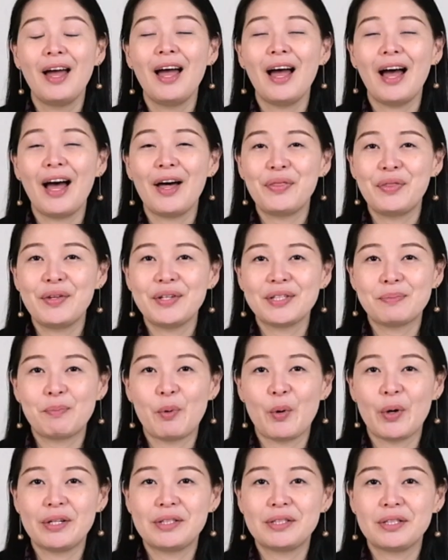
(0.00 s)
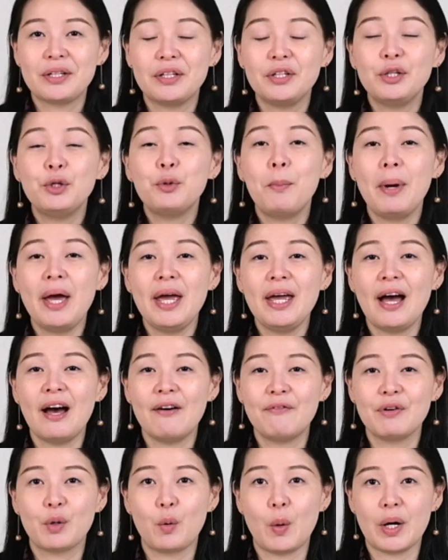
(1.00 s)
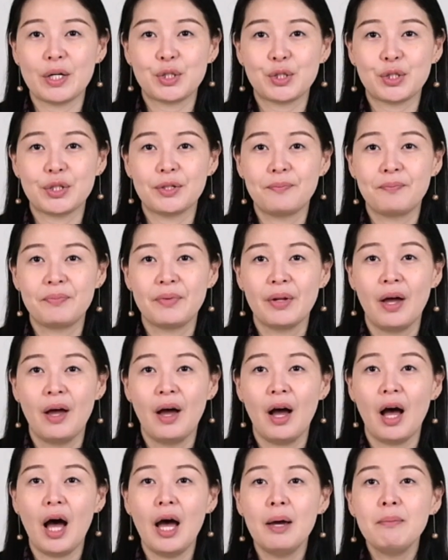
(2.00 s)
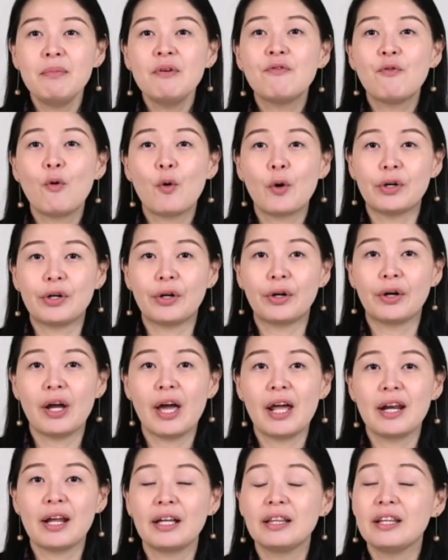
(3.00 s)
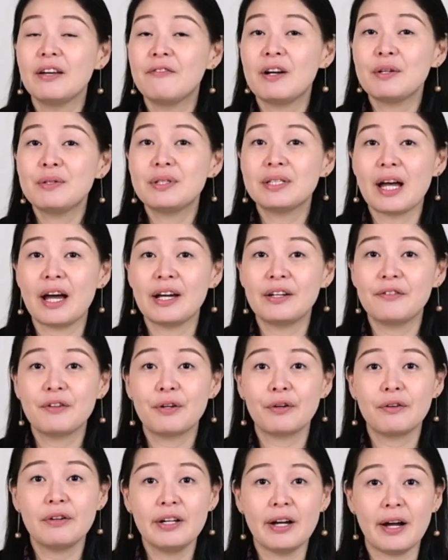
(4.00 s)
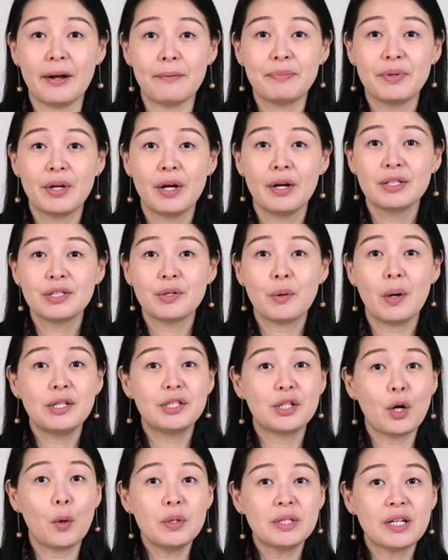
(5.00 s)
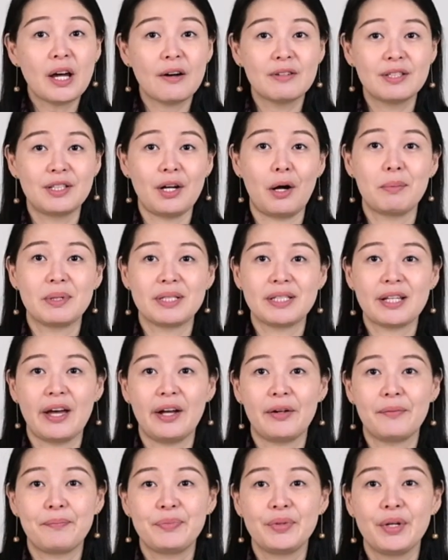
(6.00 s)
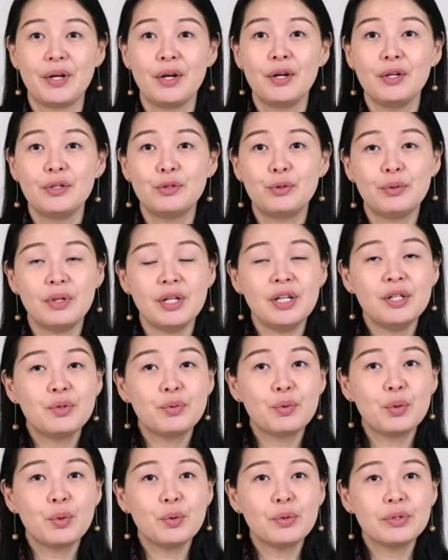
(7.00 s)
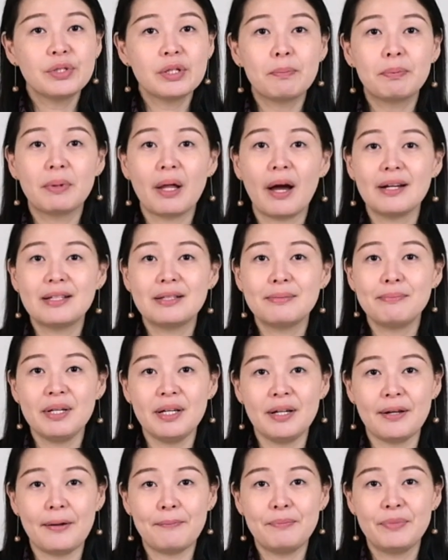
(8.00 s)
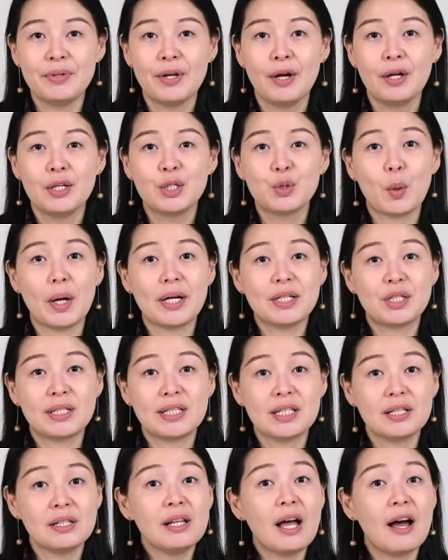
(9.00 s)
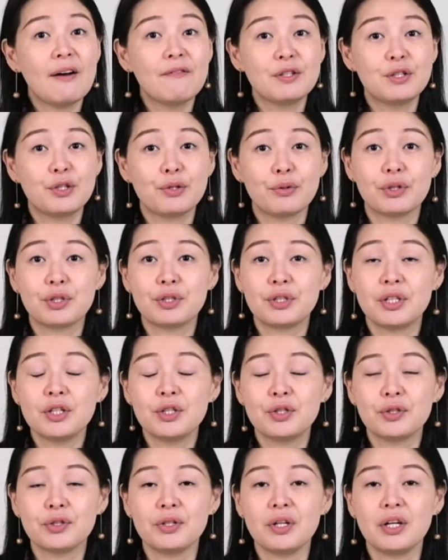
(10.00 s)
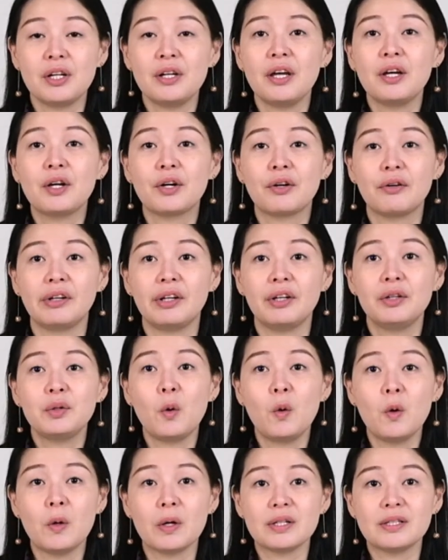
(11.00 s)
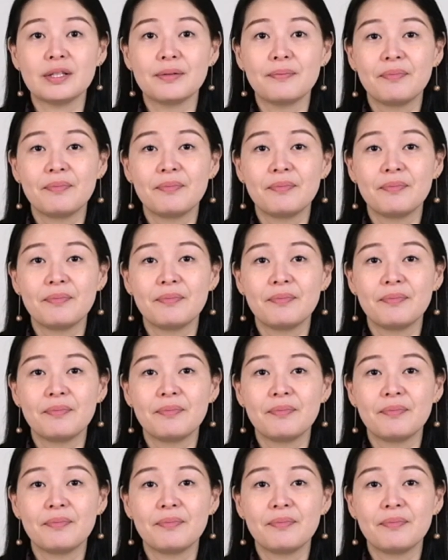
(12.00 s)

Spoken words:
At this point, you may have a question. I'm a foreigner and I live outside of Korea, so I don't have a domicile. Do these rules apply to me? Do I still have a jurisdiction in a Korean court?